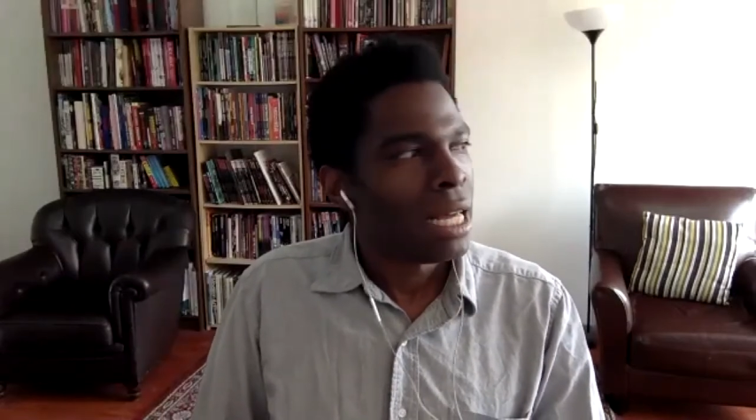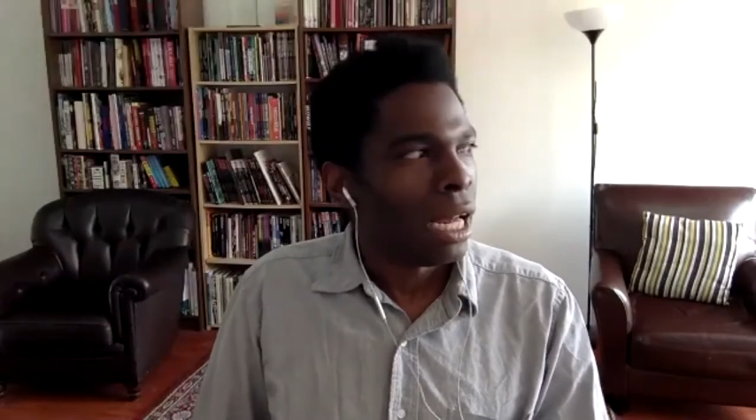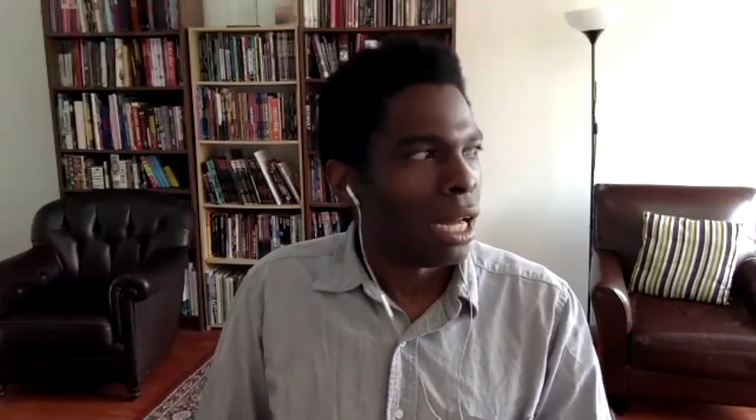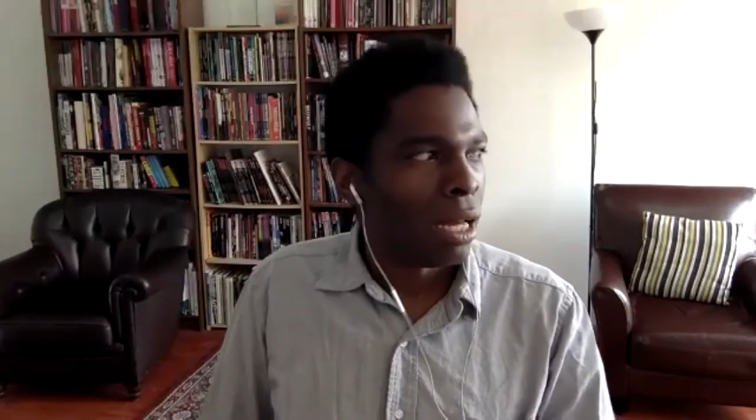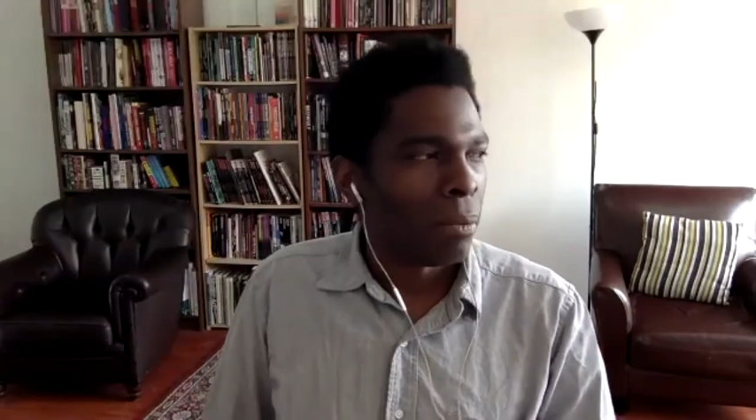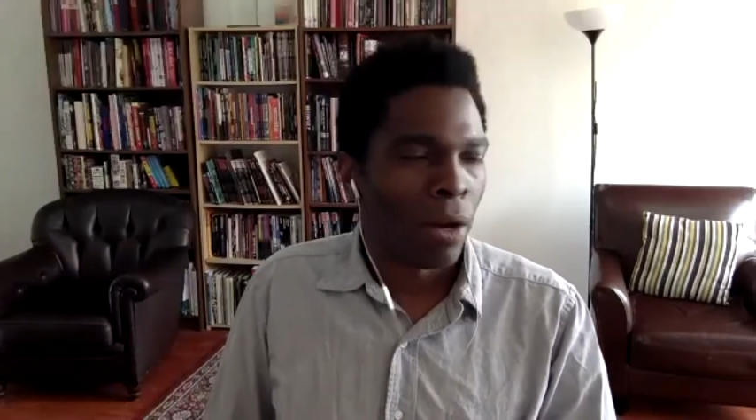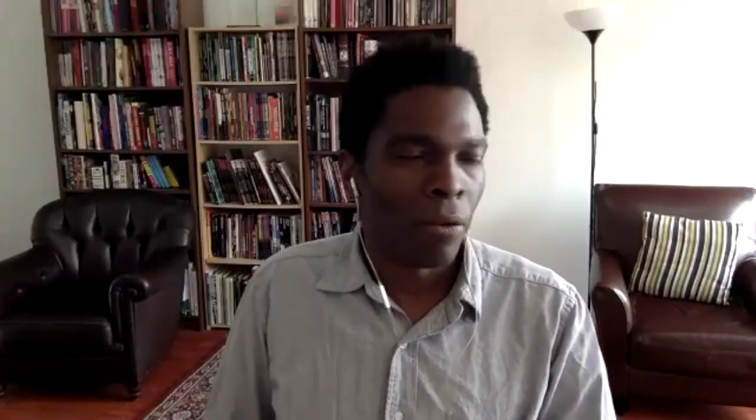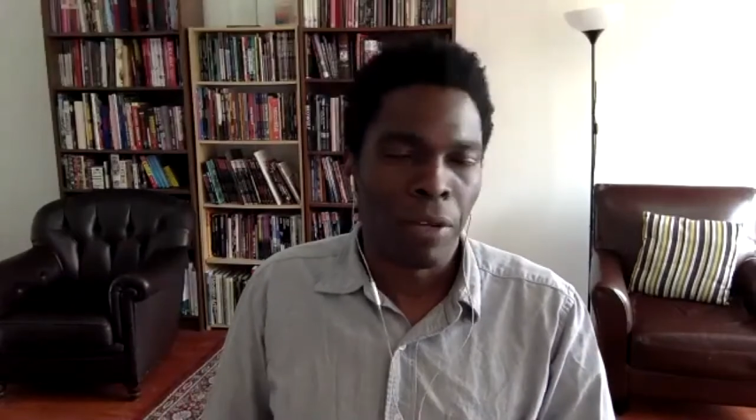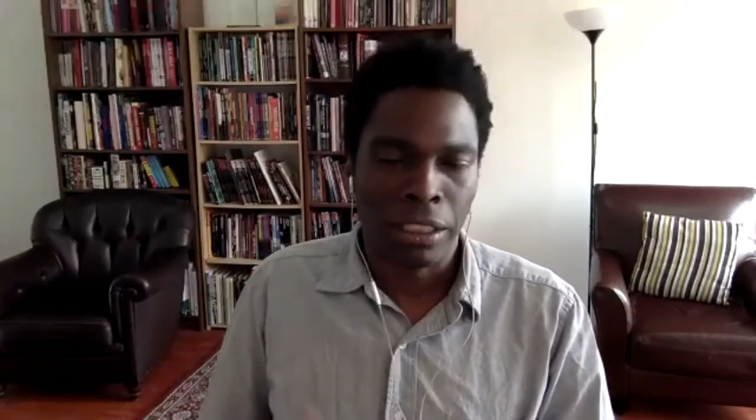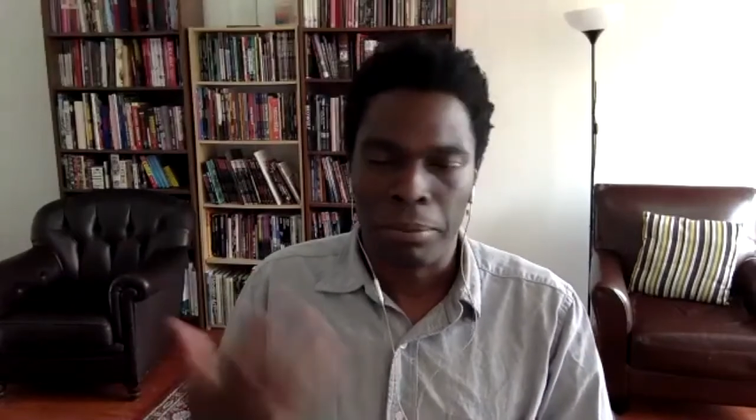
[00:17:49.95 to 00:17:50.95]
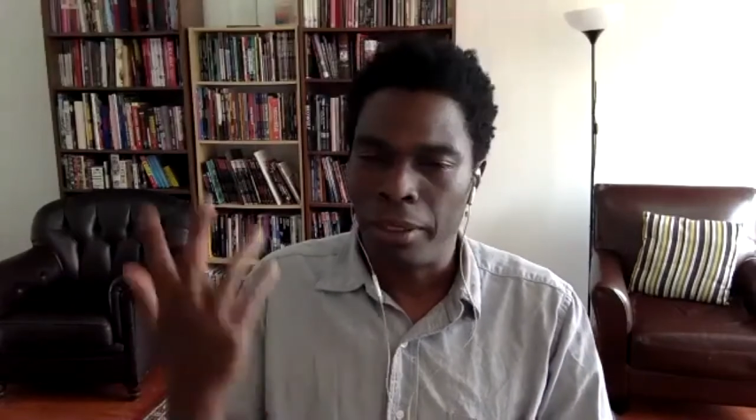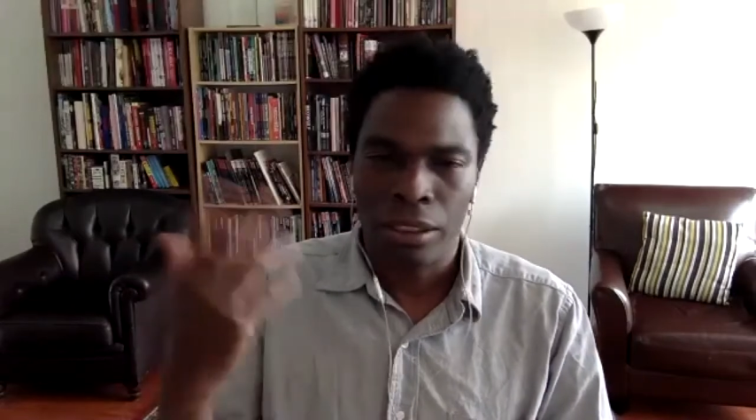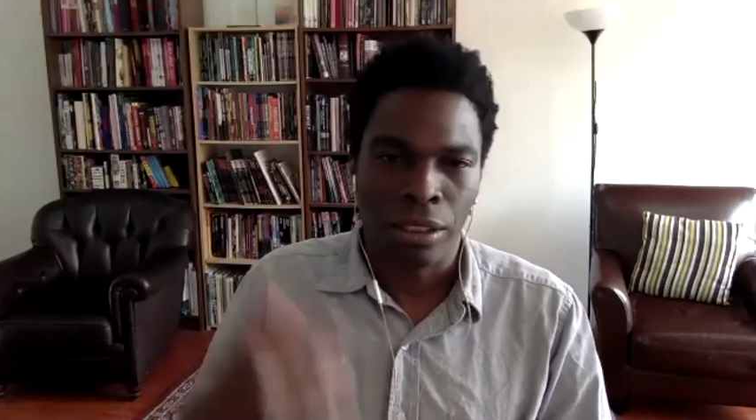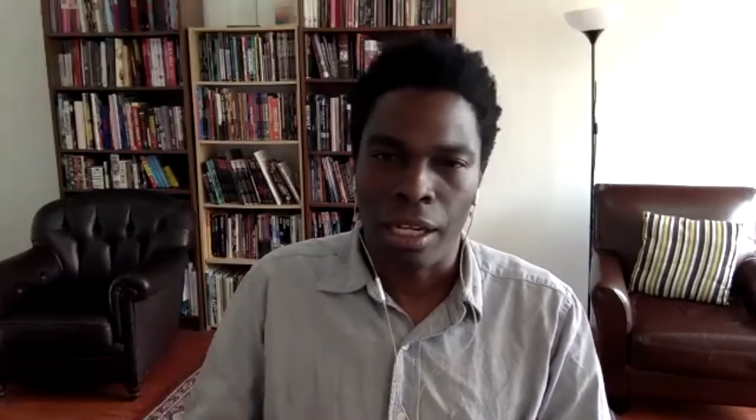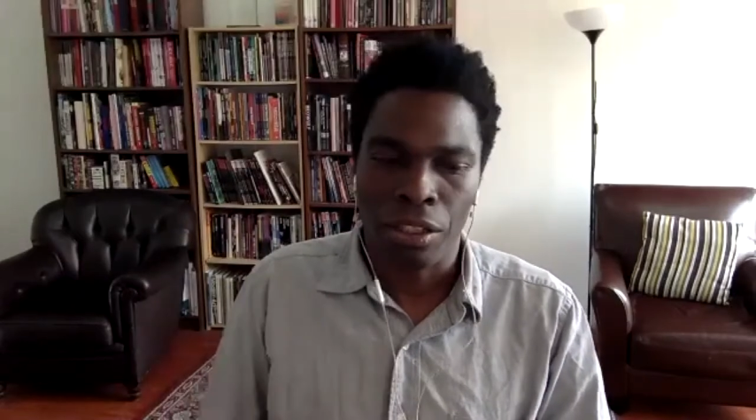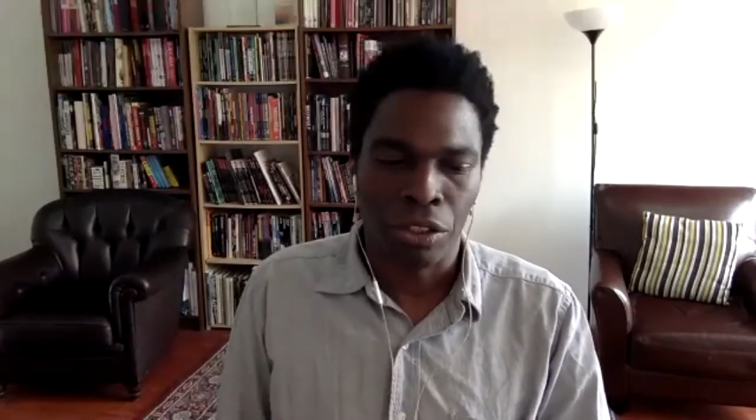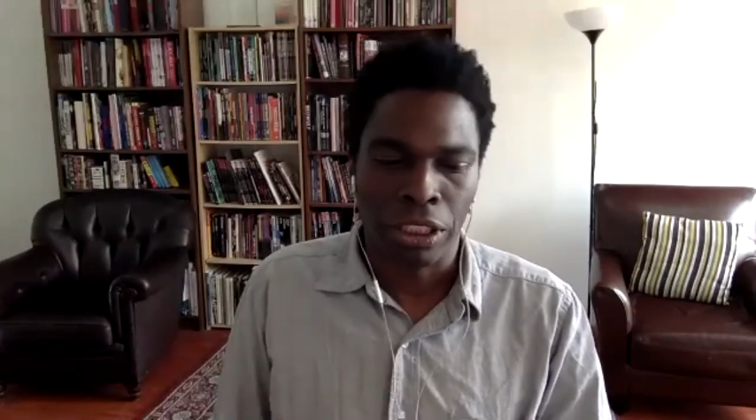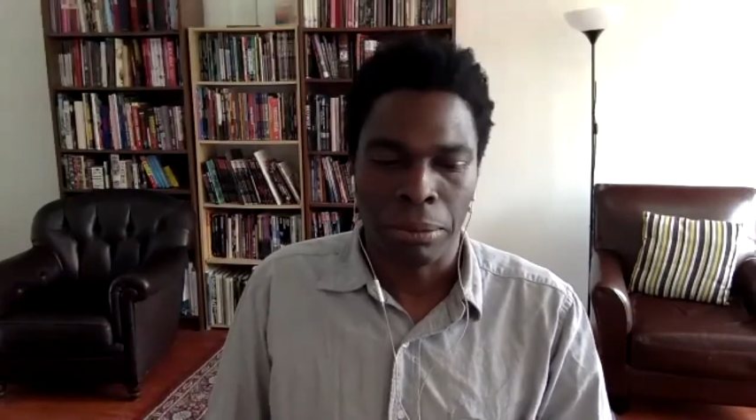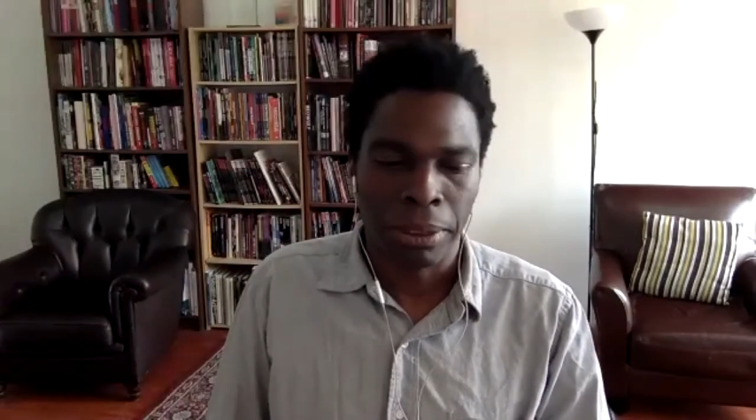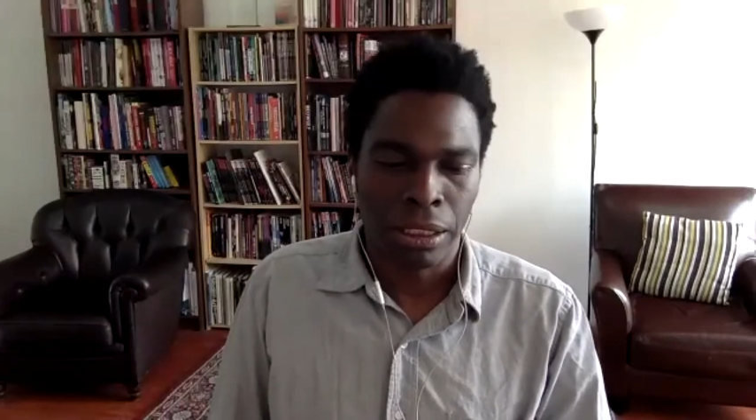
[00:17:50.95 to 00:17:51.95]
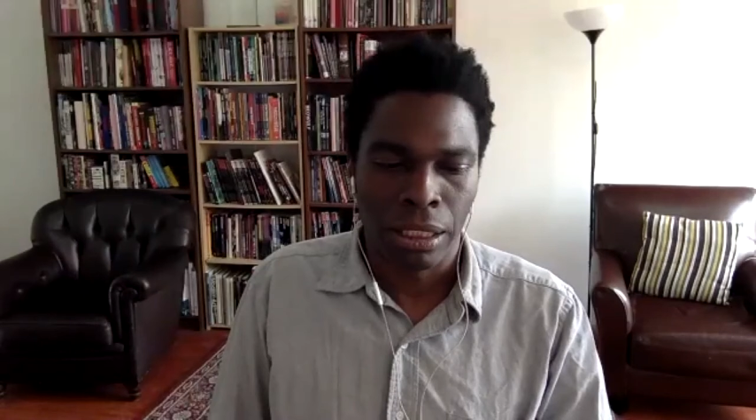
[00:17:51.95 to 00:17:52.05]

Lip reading: I'm on Facebook, Johnny Christmas,